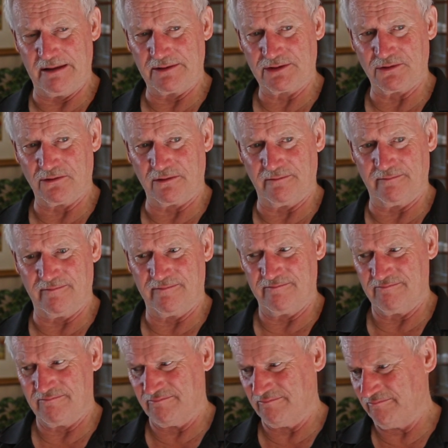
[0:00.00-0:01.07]
sort
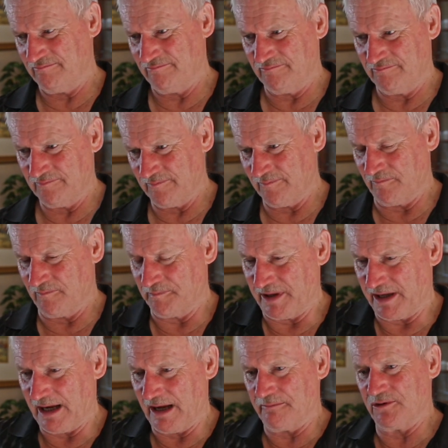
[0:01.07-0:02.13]
of
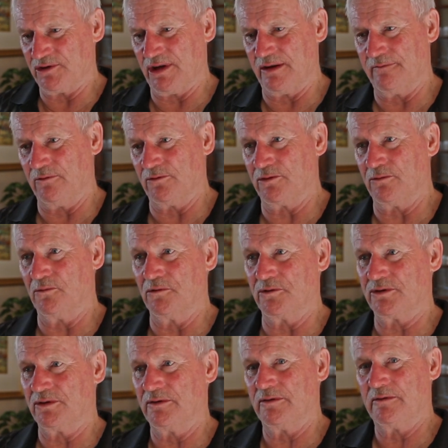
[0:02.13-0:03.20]
became resentful
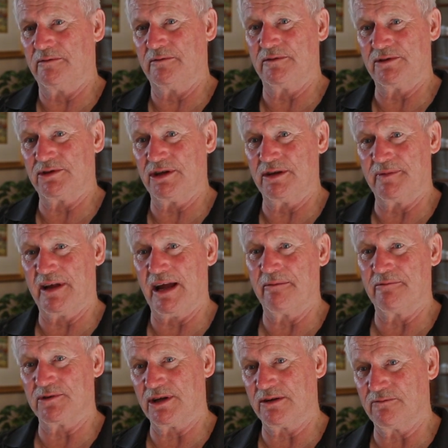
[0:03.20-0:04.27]
towards it, and she
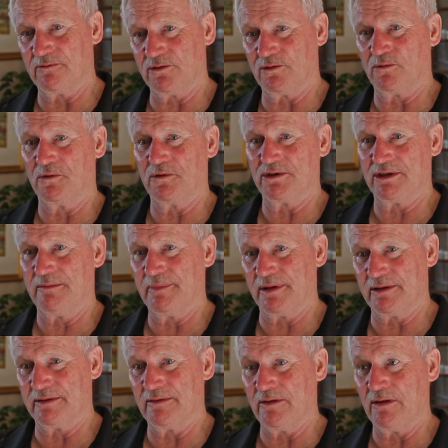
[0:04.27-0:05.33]
became resentful towards them.
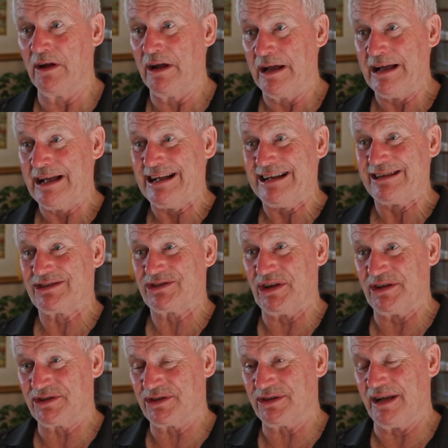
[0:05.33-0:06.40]
But
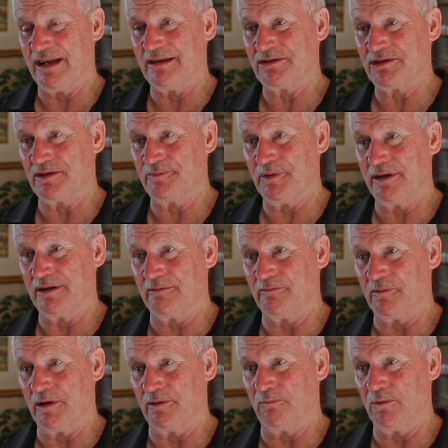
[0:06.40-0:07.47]
since she's
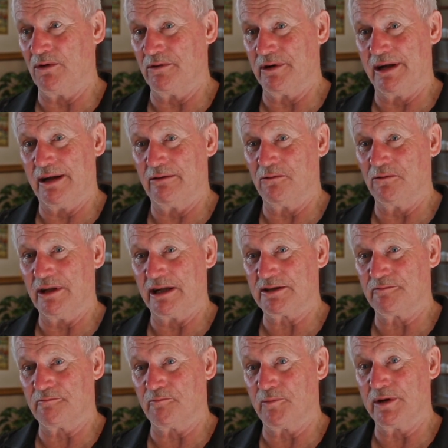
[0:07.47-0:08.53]
been at WellCare, all
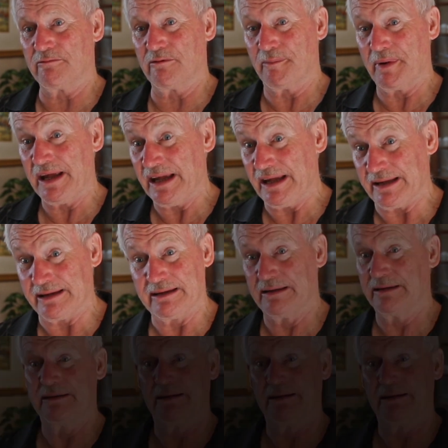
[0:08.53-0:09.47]
that's been repaired.